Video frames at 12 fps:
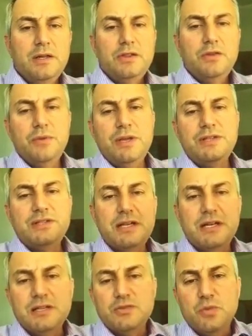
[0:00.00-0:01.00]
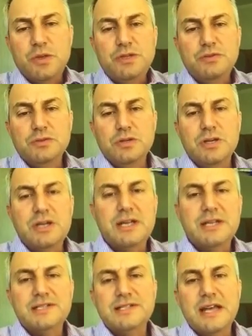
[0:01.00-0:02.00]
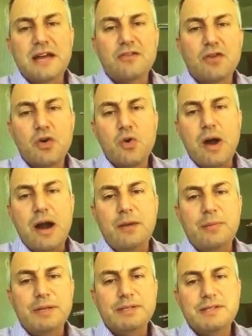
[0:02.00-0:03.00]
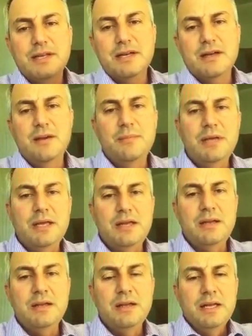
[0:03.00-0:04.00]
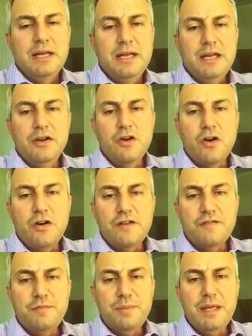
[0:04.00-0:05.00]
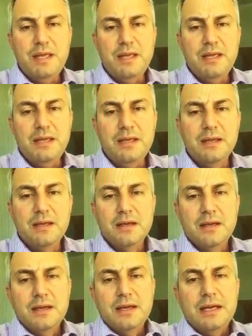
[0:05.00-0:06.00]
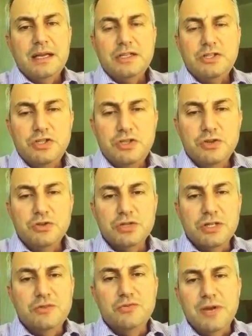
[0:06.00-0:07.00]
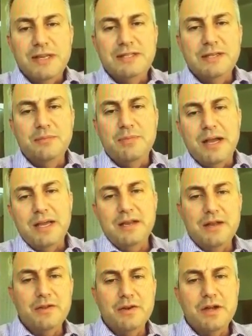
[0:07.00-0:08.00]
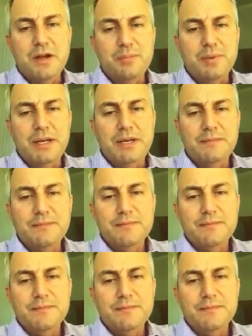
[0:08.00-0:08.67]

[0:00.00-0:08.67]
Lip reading: The reason is when you look at a set of requirements that come in an RFP, it's usually written by another company.